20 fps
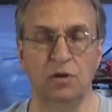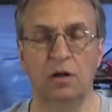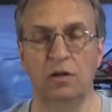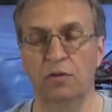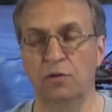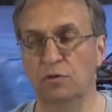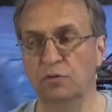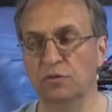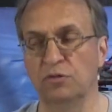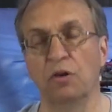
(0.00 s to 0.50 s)
all
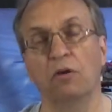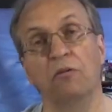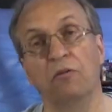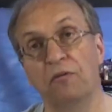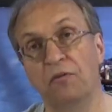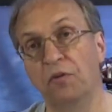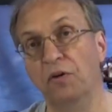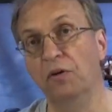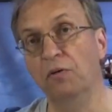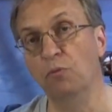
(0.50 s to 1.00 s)
those
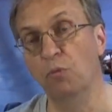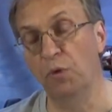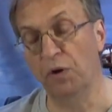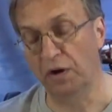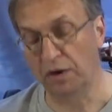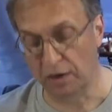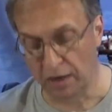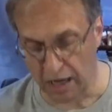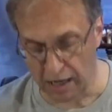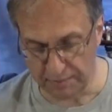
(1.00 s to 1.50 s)

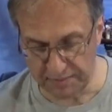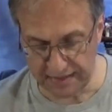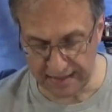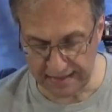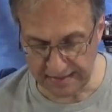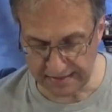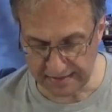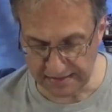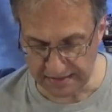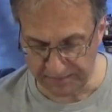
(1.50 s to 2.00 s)
firmware
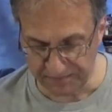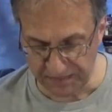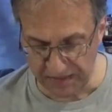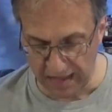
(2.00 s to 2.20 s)
updates.